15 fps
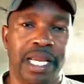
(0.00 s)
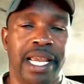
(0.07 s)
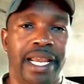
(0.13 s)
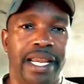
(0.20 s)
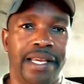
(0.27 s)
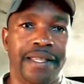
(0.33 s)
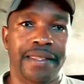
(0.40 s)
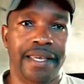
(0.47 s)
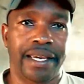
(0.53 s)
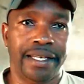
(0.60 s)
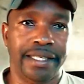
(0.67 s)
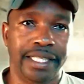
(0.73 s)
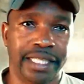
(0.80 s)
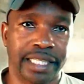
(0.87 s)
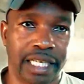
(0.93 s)
in the
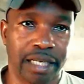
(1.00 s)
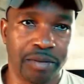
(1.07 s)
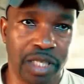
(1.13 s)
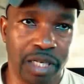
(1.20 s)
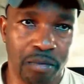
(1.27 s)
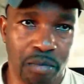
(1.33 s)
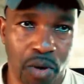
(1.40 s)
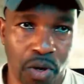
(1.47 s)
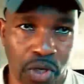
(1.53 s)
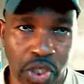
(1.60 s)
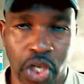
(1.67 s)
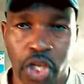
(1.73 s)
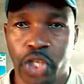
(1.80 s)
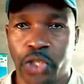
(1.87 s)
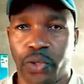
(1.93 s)
description box
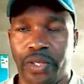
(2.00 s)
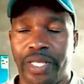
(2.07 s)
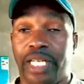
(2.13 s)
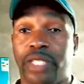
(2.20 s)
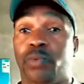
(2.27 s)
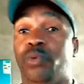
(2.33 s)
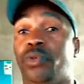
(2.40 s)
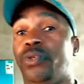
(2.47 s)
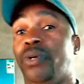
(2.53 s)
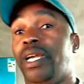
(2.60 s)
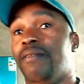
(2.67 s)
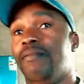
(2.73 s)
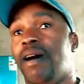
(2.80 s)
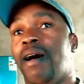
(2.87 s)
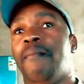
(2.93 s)
so that whosoever
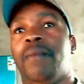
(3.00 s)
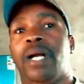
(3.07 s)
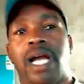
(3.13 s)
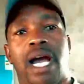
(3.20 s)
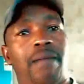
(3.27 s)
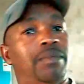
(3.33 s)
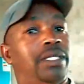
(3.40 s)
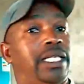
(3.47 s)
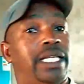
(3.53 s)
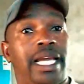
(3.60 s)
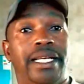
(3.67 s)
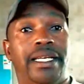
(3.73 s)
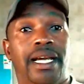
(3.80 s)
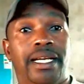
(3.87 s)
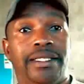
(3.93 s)
comes can
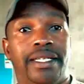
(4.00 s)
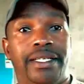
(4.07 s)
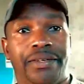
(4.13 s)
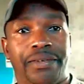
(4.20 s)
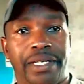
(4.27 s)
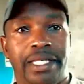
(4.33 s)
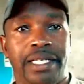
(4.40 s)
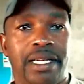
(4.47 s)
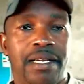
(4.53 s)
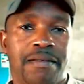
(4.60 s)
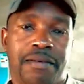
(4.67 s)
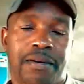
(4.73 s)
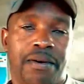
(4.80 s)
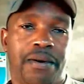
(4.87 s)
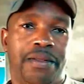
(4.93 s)
actually read
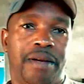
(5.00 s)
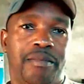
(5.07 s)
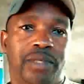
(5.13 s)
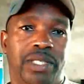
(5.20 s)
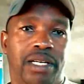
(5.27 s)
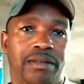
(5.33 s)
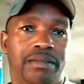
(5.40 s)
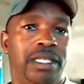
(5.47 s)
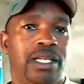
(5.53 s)
for themselves,